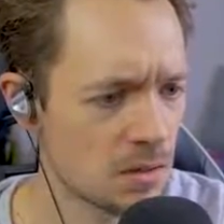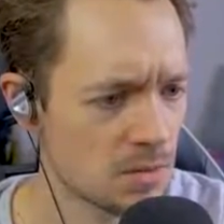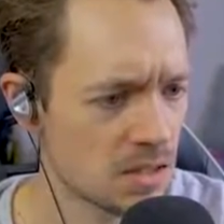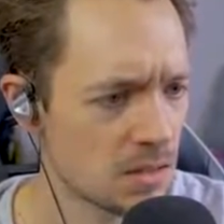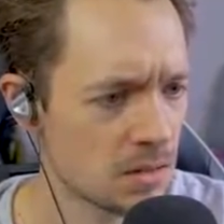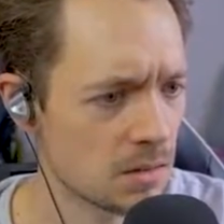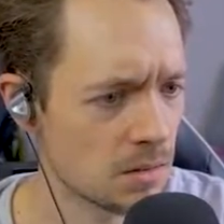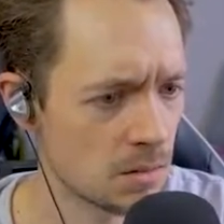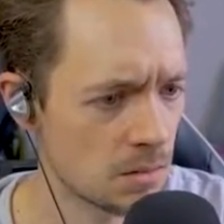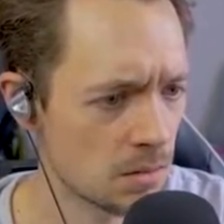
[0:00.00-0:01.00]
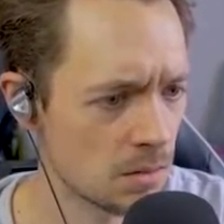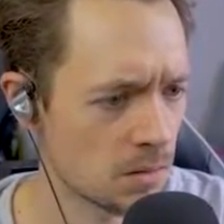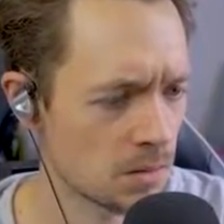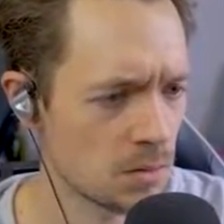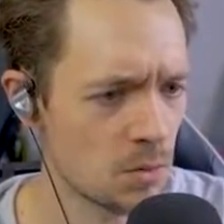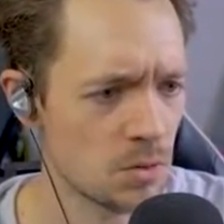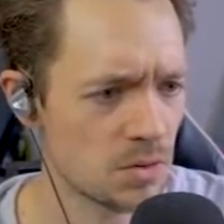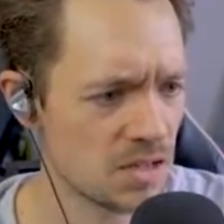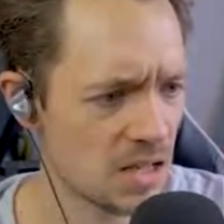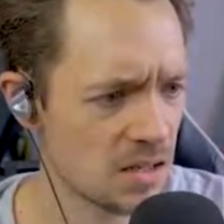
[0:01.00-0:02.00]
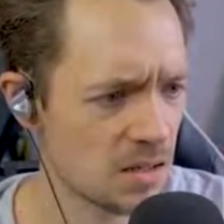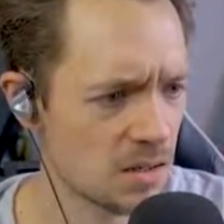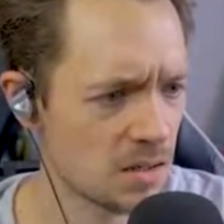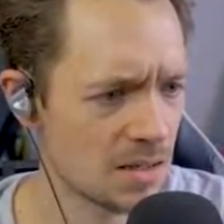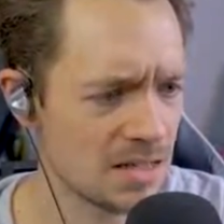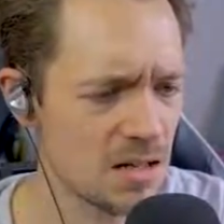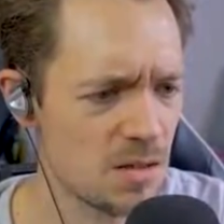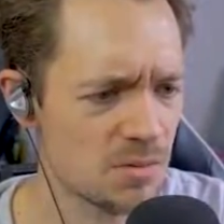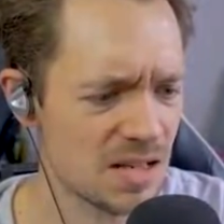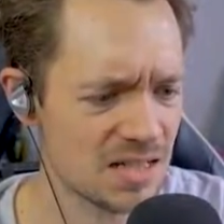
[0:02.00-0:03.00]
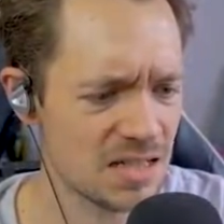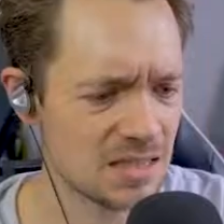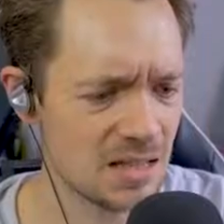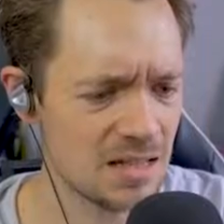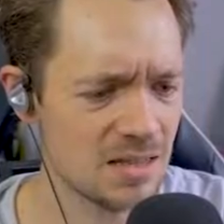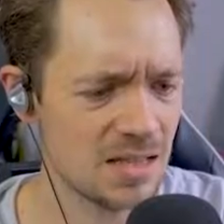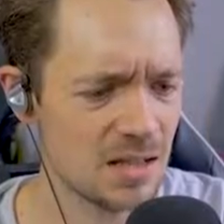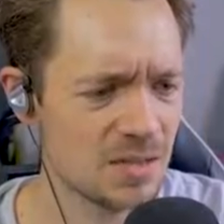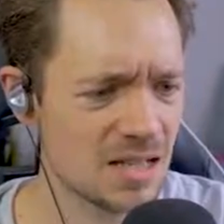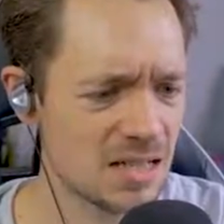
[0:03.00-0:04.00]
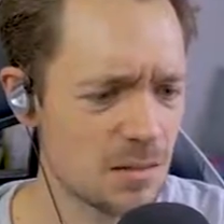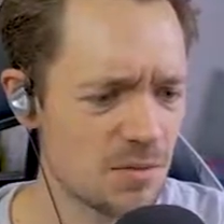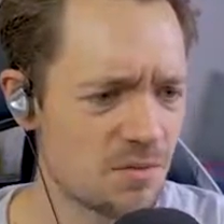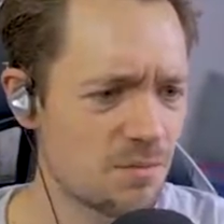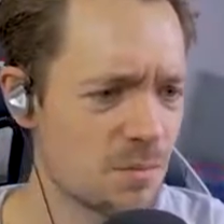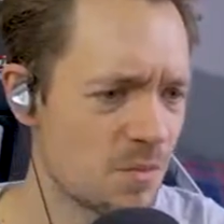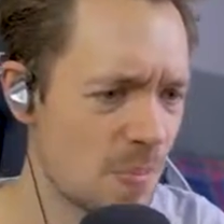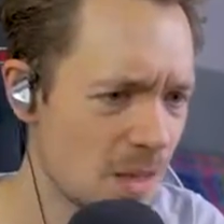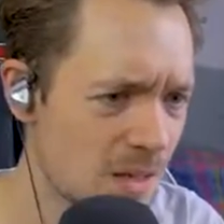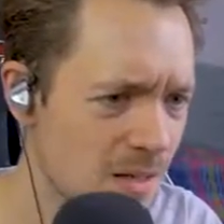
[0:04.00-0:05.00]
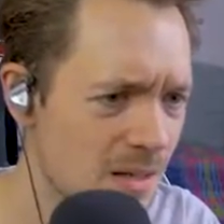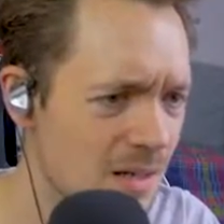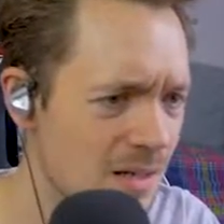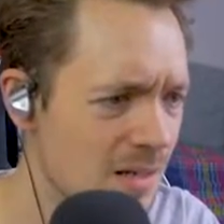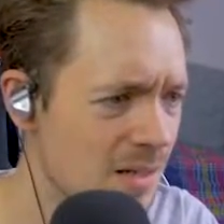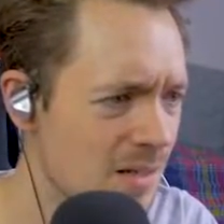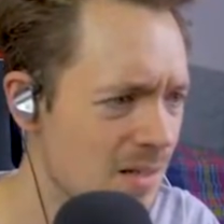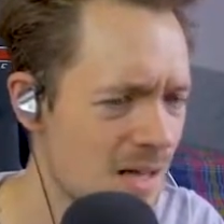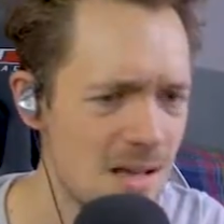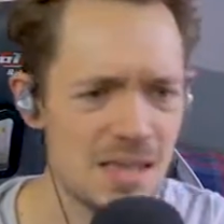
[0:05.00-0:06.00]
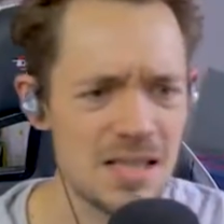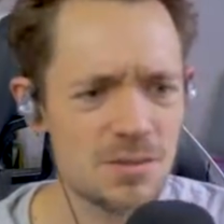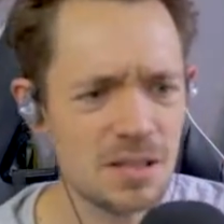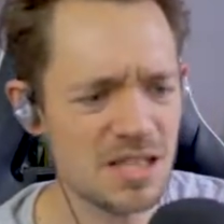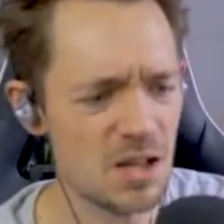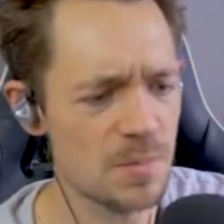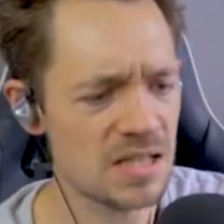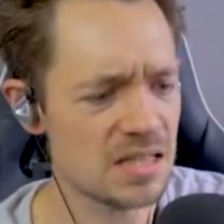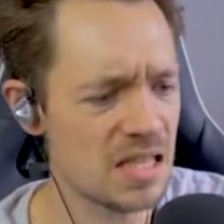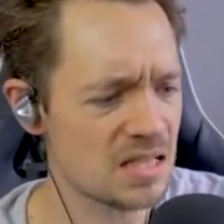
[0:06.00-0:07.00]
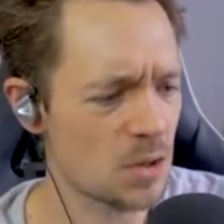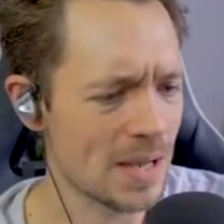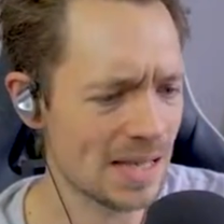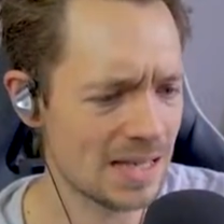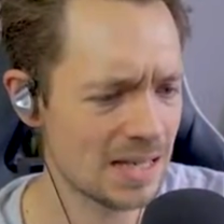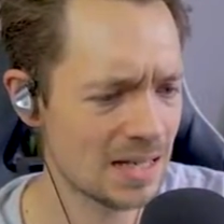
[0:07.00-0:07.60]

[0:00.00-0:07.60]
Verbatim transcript: Oh dear. No, not today. Didn't know there was actually... I didn't think that was actually going to be... I didn't think there was going to be zombies this quick.